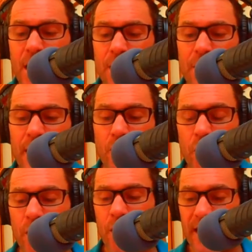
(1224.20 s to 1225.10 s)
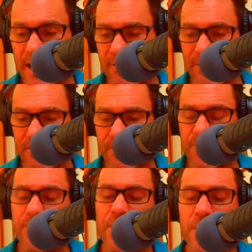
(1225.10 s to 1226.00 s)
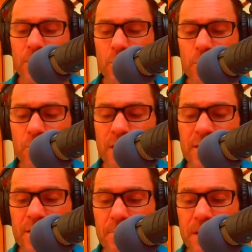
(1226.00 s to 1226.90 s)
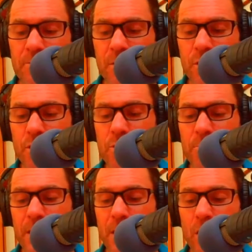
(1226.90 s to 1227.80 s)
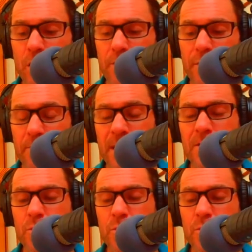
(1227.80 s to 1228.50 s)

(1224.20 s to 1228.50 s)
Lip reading: that not only physical stress has been reduced, but a lot of the mental